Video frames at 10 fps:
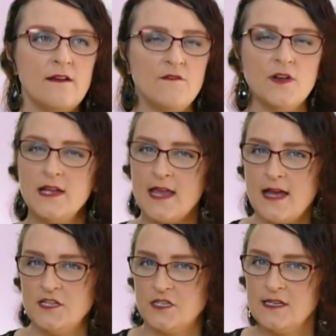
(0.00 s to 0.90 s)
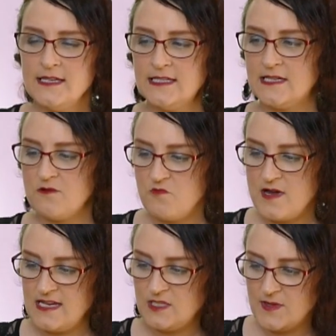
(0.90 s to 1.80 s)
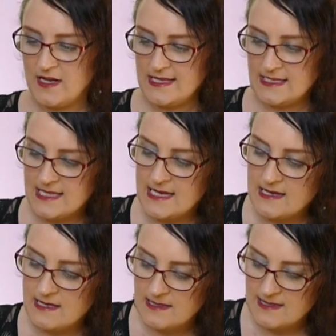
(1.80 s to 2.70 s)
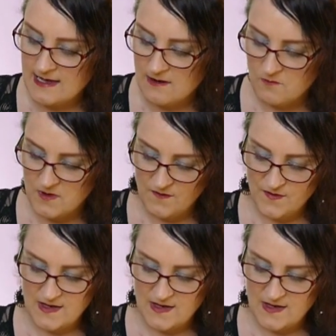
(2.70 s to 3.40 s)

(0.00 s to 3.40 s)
very casual in some ways, but I think that with